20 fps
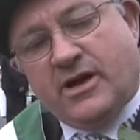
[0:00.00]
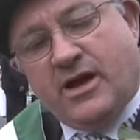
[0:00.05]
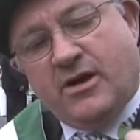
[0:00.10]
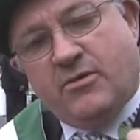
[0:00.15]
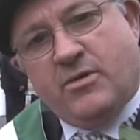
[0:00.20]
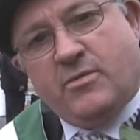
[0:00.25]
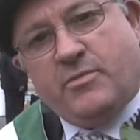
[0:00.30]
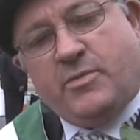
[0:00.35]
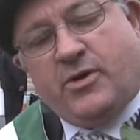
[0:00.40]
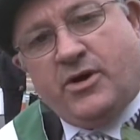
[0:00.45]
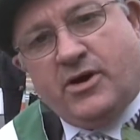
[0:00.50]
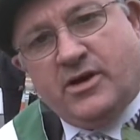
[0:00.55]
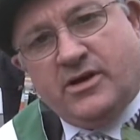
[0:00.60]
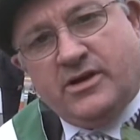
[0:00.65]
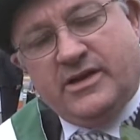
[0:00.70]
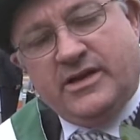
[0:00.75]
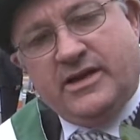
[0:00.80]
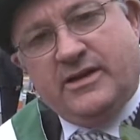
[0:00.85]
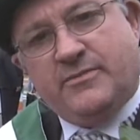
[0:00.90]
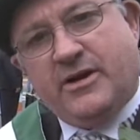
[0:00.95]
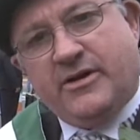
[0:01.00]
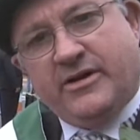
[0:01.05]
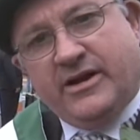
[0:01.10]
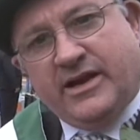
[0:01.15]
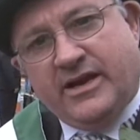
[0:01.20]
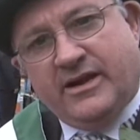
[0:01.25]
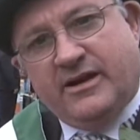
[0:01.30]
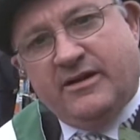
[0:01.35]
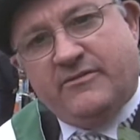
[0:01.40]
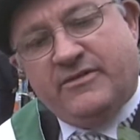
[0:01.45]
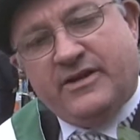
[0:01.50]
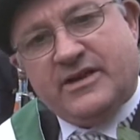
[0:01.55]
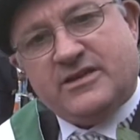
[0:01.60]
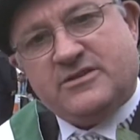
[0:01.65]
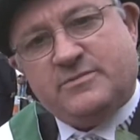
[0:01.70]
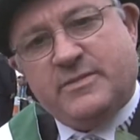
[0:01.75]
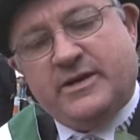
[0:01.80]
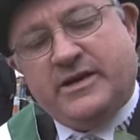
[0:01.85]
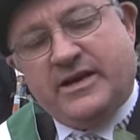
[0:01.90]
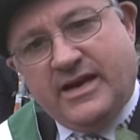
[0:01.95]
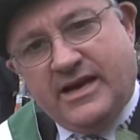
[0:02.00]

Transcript: how important the American investment